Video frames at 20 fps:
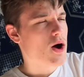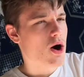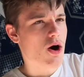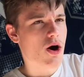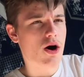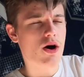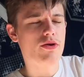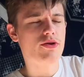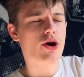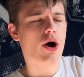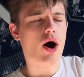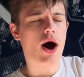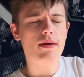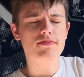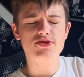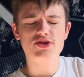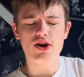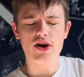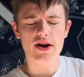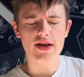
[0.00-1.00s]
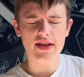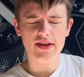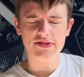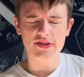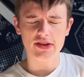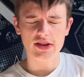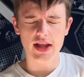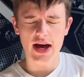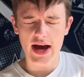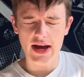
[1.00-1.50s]
Not
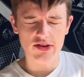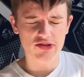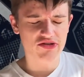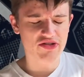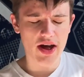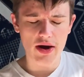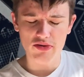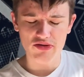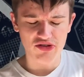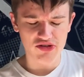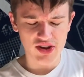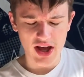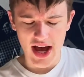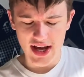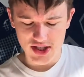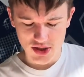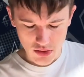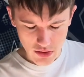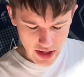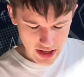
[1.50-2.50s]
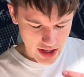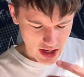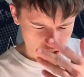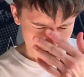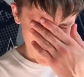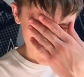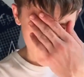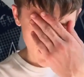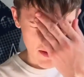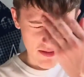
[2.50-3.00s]
the Lions. That was last week.
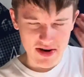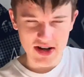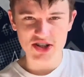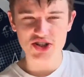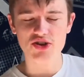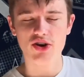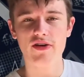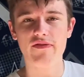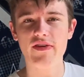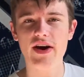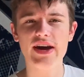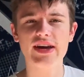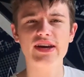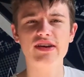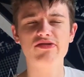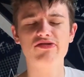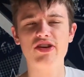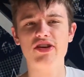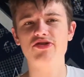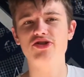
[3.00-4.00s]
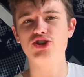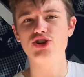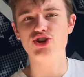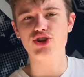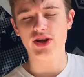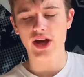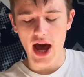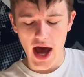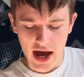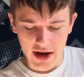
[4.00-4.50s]
The Minnesota Vikings at the
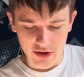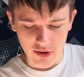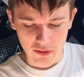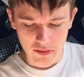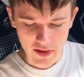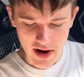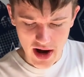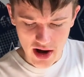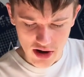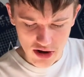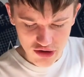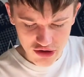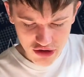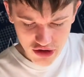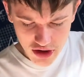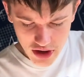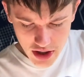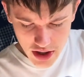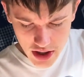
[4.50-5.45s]
Chicago Bears.